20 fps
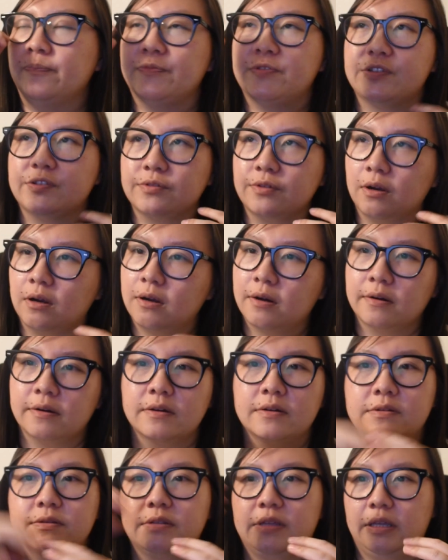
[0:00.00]

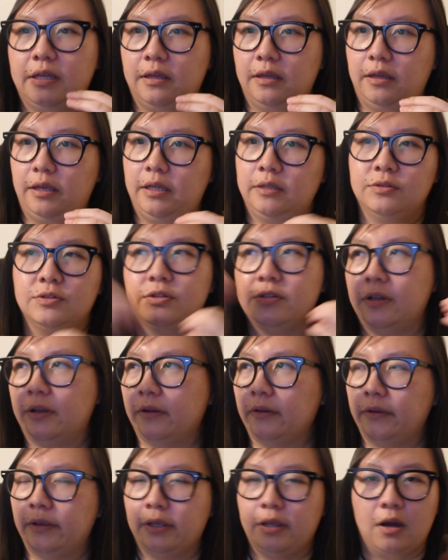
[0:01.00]
stars,
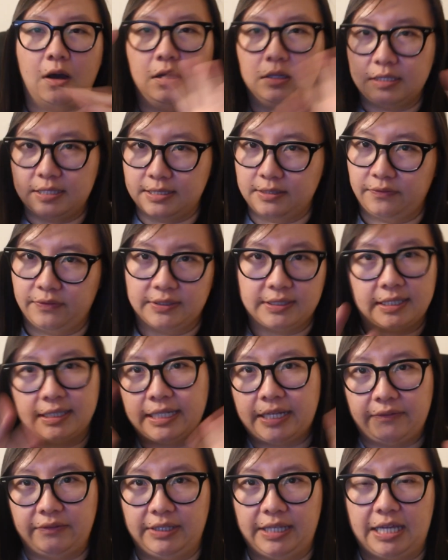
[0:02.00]
engineering, all this stuff like that,
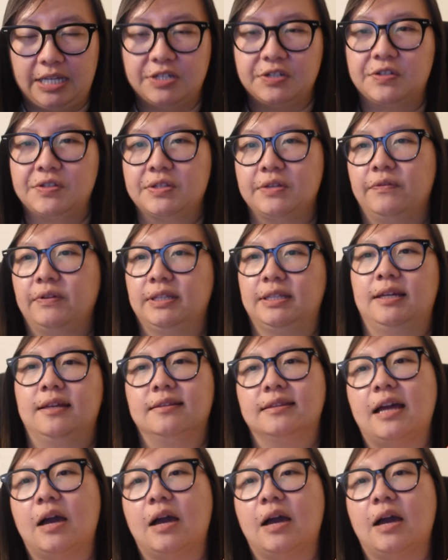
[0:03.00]
navigation, stuff like that.